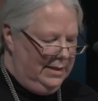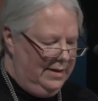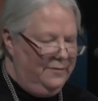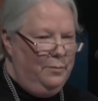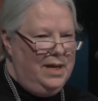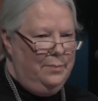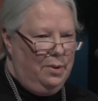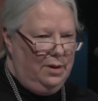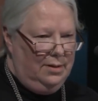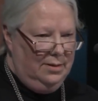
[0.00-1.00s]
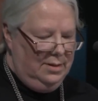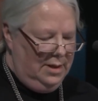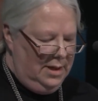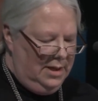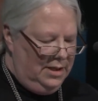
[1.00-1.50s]
of people
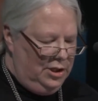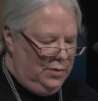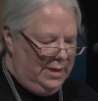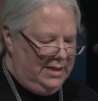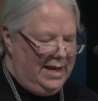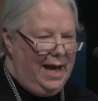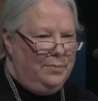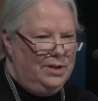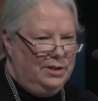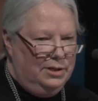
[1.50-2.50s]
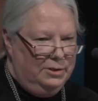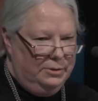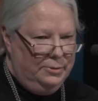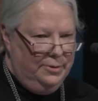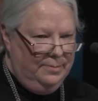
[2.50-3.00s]
to adapt
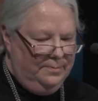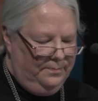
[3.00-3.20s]
to,